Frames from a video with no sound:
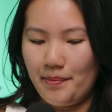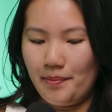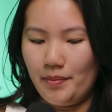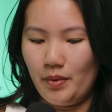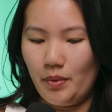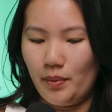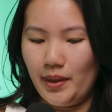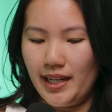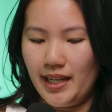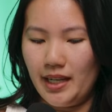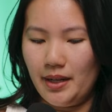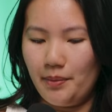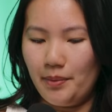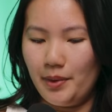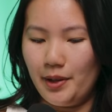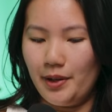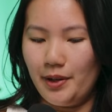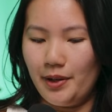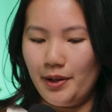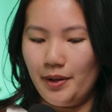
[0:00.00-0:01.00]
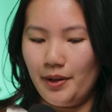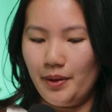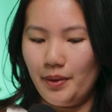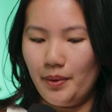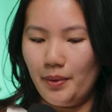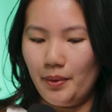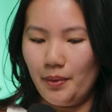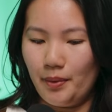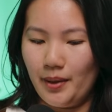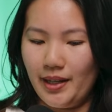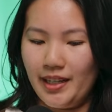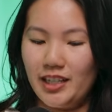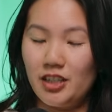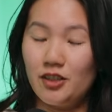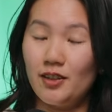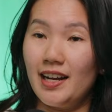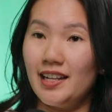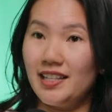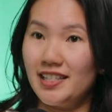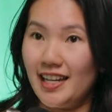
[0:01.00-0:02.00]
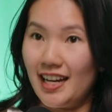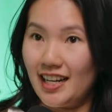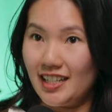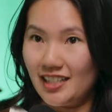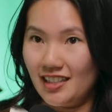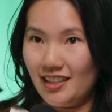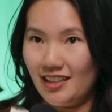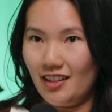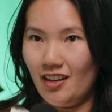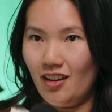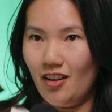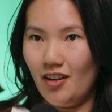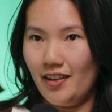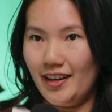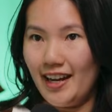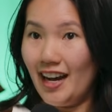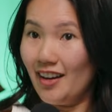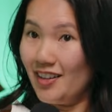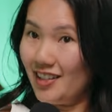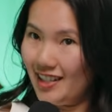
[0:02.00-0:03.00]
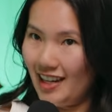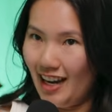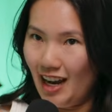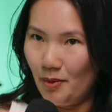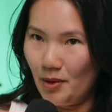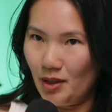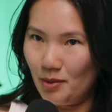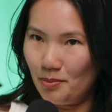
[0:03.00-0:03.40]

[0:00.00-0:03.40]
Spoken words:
we were already transacted on our Darwin